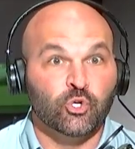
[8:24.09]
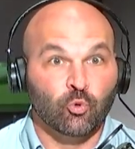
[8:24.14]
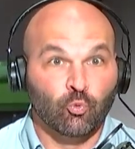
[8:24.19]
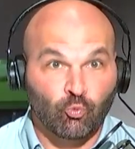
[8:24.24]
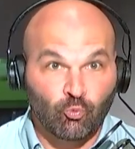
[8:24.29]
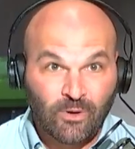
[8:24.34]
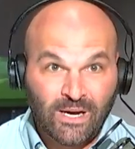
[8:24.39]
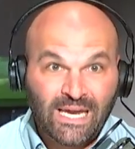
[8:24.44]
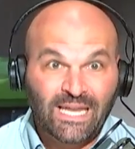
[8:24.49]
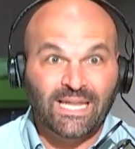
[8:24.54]
you
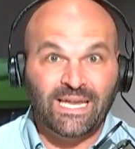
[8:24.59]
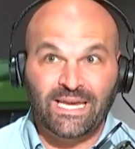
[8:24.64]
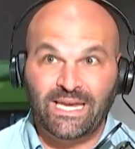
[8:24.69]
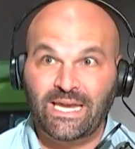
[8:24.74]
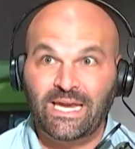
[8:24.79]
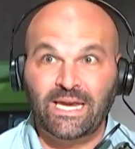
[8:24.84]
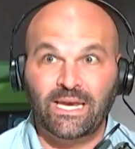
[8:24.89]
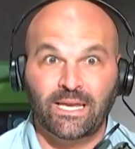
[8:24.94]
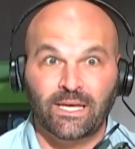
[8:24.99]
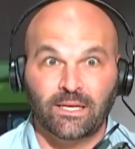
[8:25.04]
really
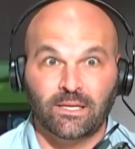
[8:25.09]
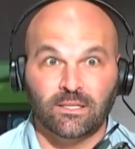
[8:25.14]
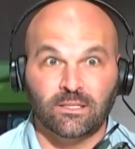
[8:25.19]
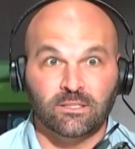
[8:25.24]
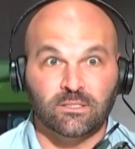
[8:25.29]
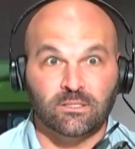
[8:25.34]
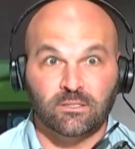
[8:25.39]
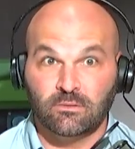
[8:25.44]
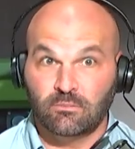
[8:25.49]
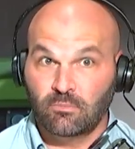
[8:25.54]
need
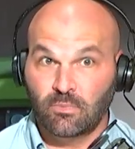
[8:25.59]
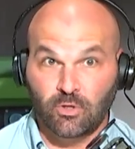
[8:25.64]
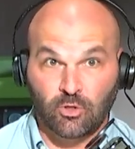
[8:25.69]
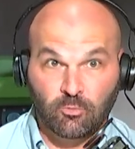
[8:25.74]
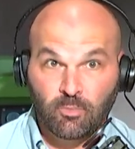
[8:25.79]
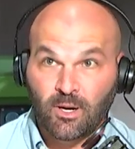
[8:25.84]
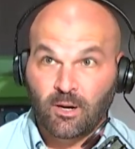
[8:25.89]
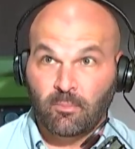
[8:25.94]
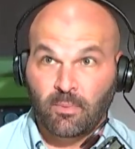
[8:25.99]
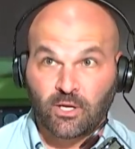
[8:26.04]
is,
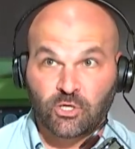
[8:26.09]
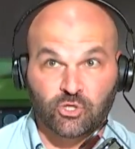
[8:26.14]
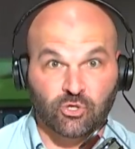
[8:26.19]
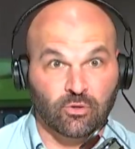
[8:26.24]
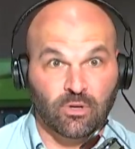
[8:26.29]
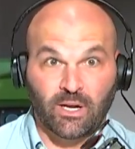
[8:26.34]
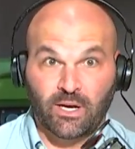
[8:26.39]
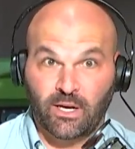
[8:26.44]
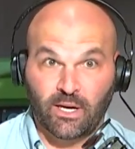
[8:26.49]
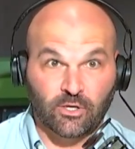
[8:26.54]
you better make sure
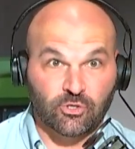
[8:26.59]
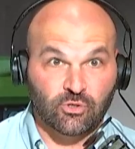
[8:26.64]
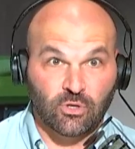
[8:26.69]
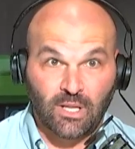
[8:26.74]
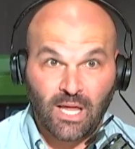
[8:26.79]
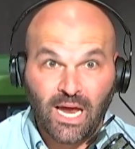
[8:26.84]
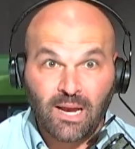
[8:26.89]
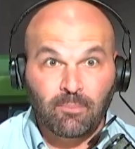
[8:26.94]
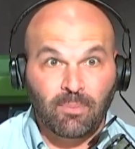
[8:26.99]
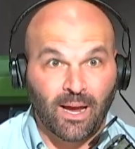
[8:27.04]
you got an extra
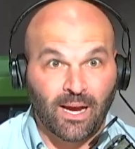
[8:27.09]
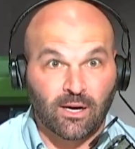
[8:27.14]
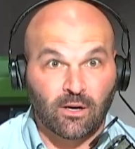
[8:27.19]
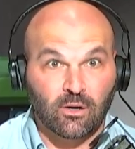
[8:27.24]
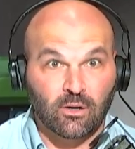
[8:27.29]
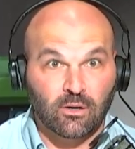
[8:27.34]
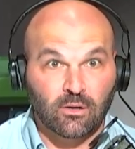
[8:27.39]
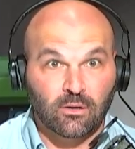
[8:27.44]
linebacker.